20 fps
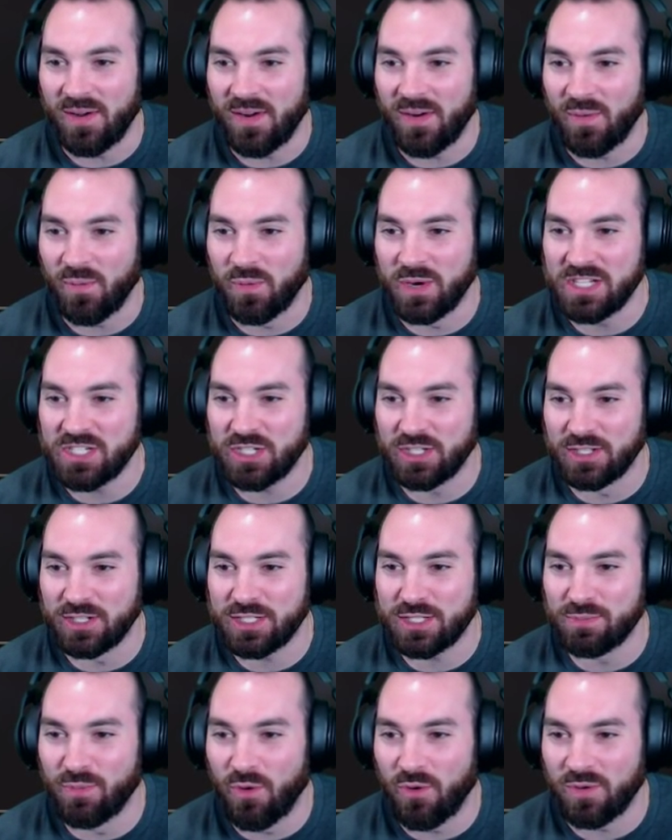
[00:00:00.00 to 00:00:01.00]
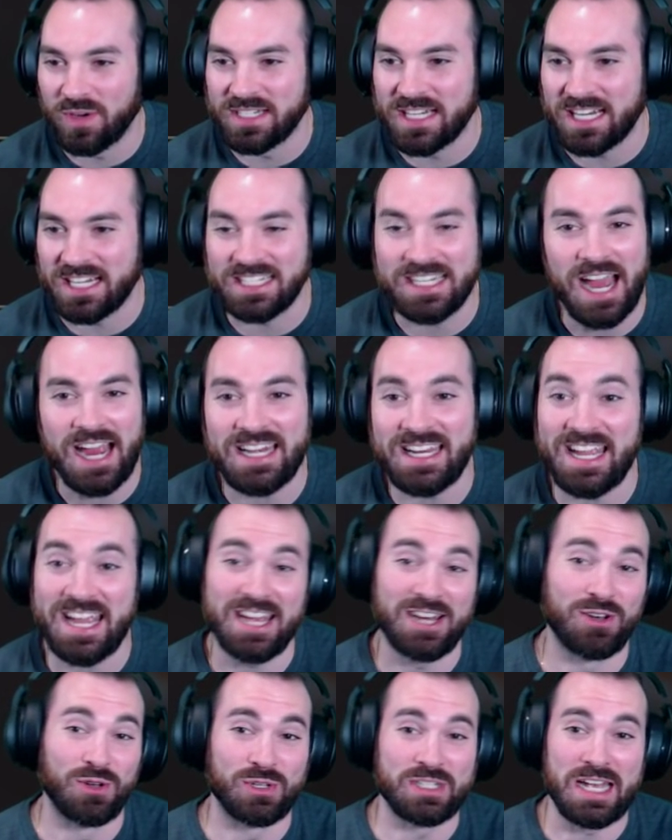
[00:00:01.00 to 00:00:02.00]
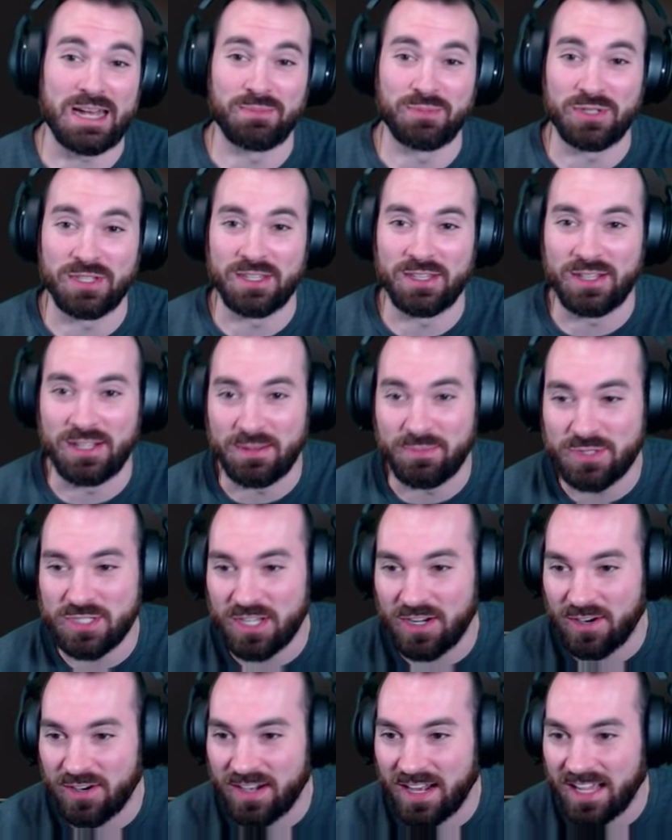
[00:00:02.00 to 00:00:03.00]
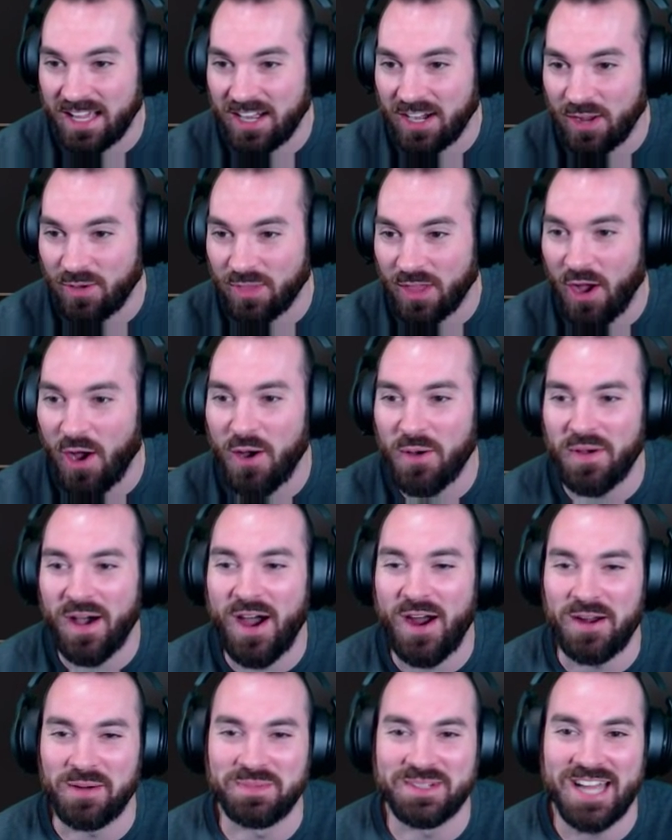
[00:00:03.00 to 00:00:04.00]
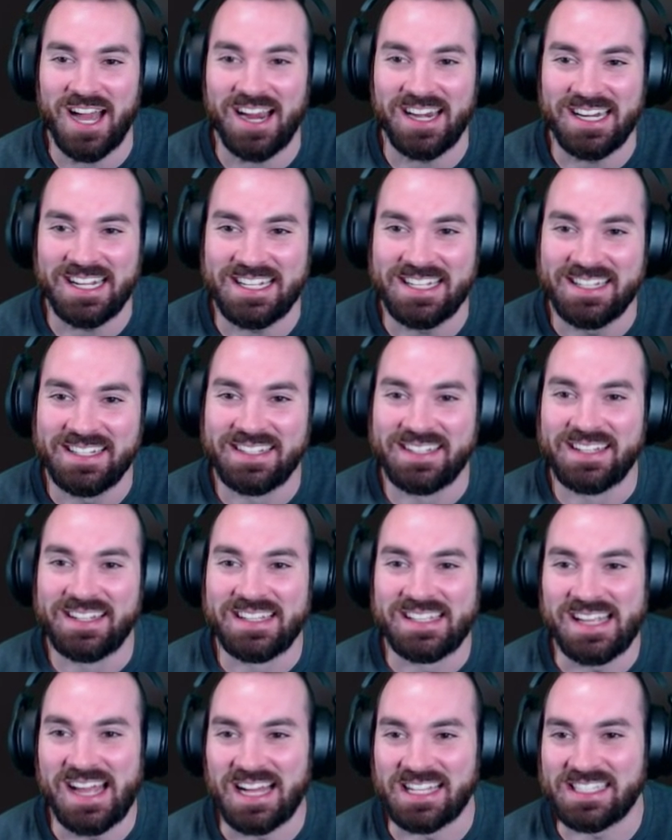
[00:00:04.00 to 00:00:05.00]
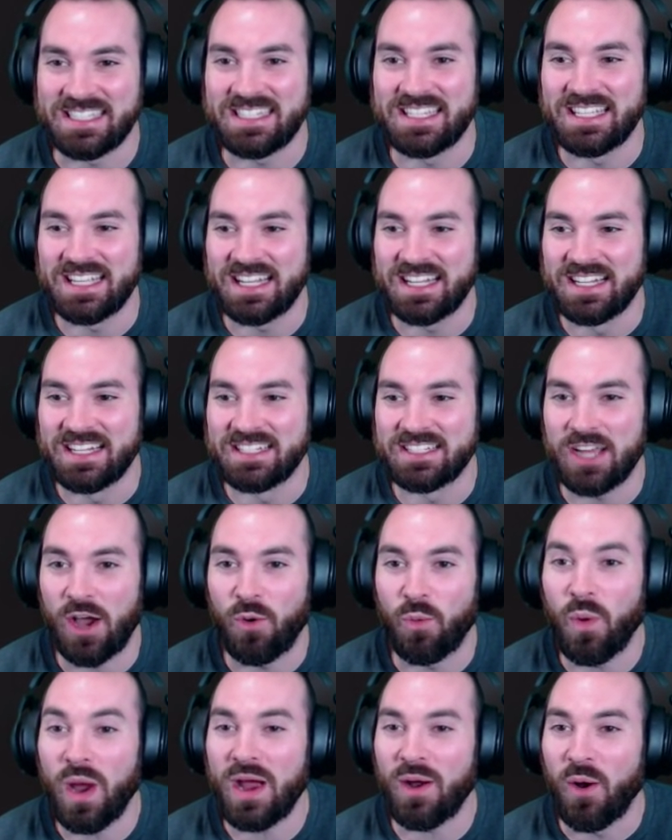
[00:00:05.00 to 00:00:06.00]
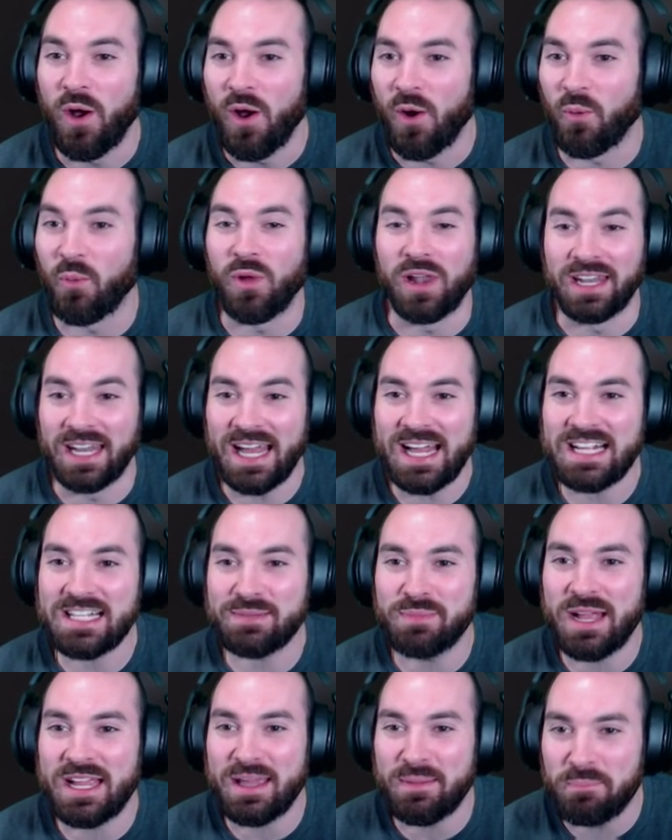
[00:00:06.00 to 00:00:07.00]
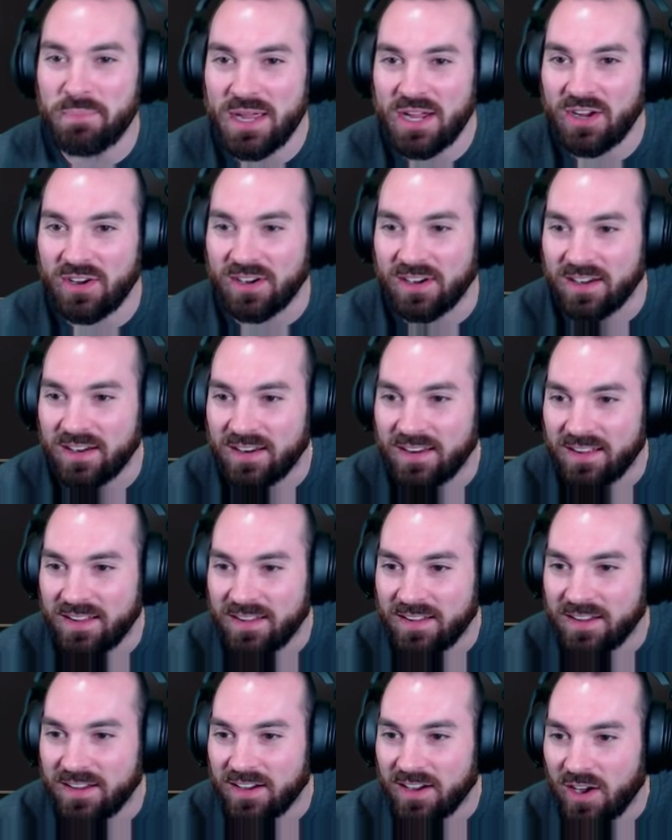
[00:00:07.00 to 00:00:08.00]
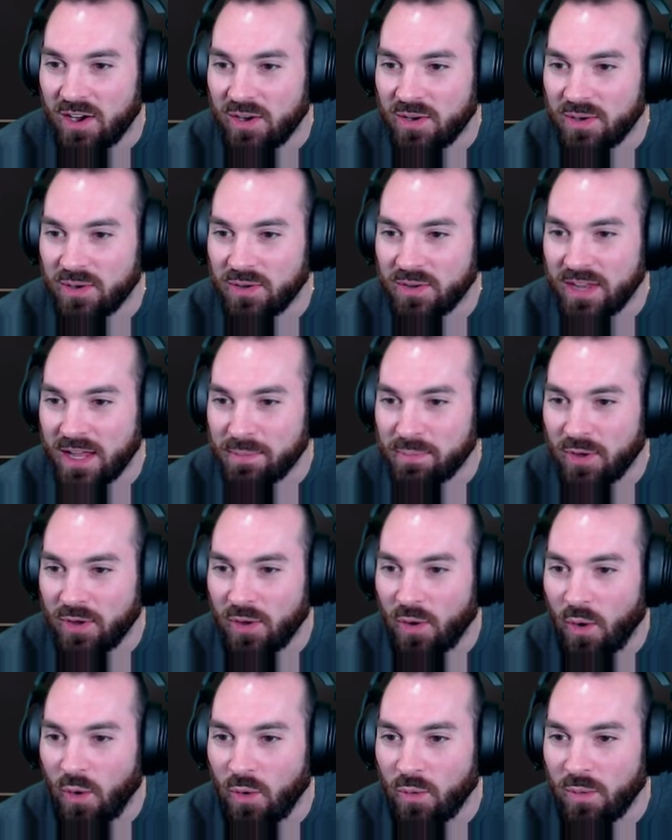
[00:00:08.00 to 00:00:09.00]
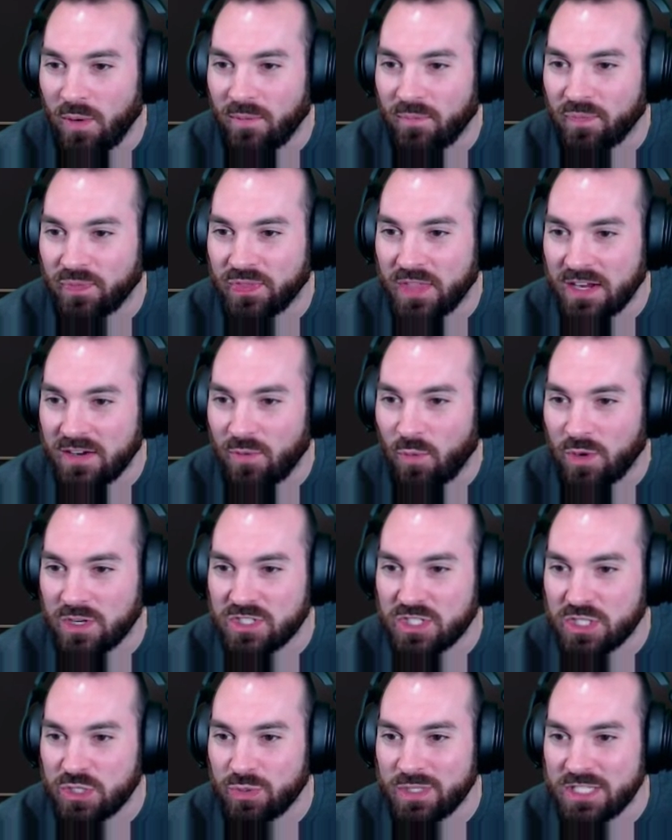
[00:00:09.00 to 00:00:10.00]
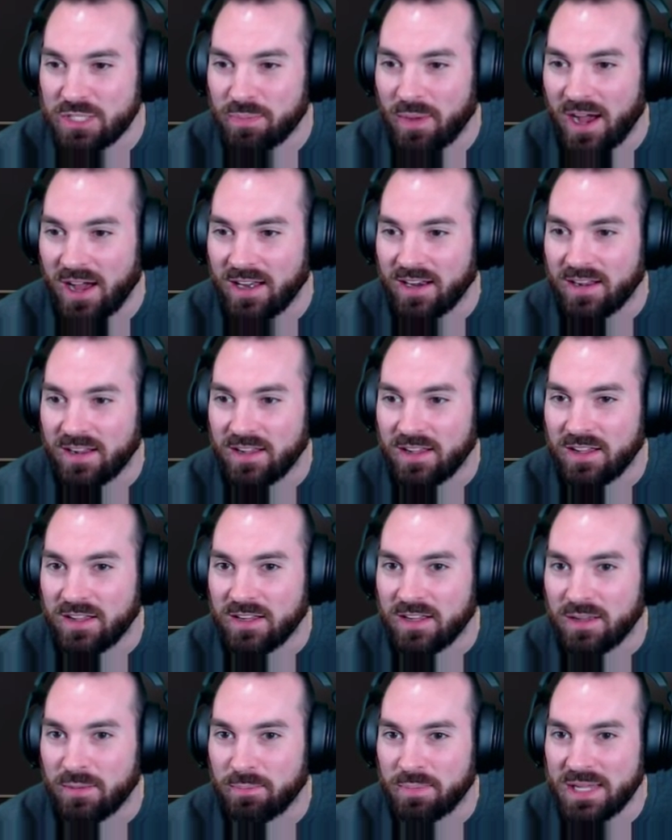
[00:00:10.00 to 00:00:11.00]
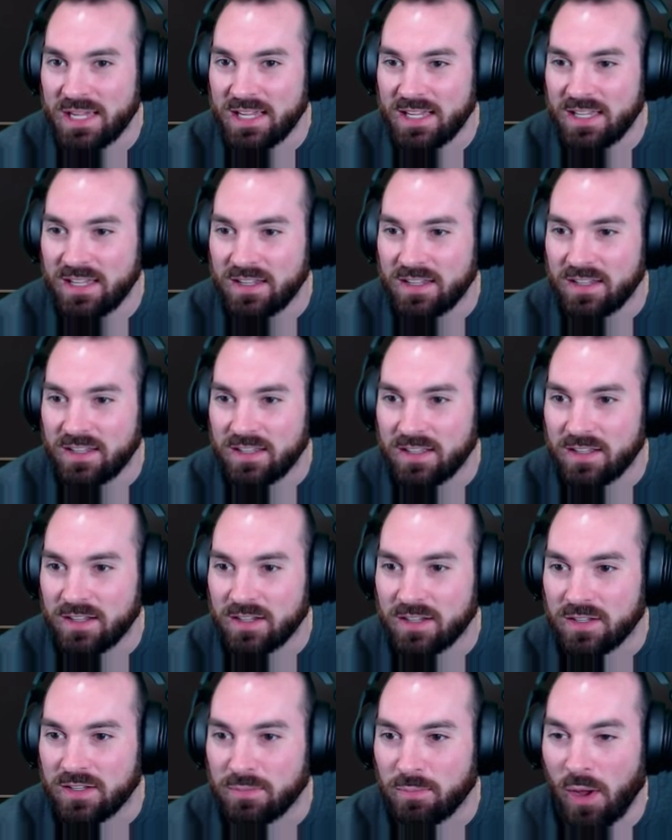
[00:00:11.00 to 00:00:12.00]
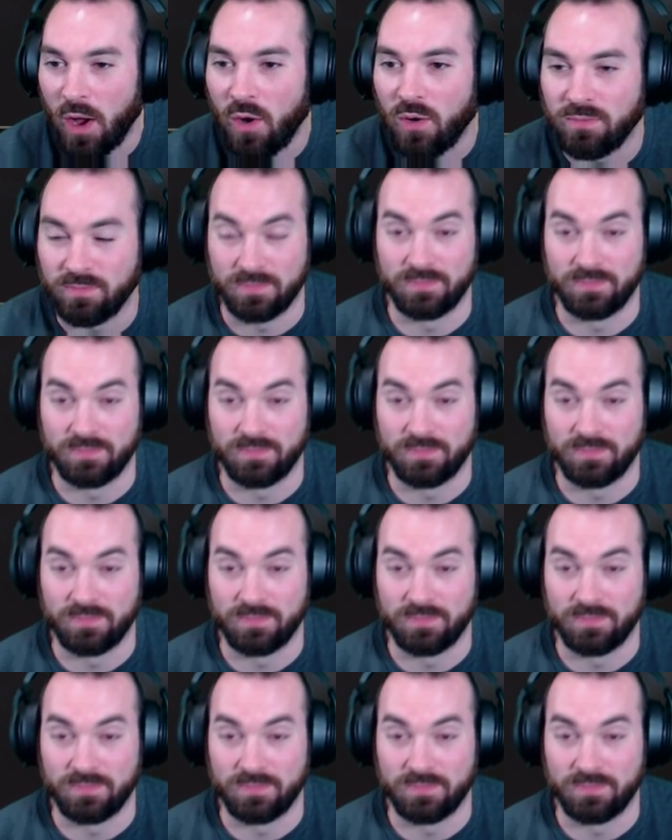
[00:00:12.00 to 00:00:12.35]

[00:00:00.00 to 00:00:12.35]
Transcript: Which looks more ridiculous? Tiny head looks absolutely absurd. I gotta go, oh, arm tiny. Yes. T what, legs make him bigger. Hold up, hold, oh, there, where's the sweet spot? Big, but,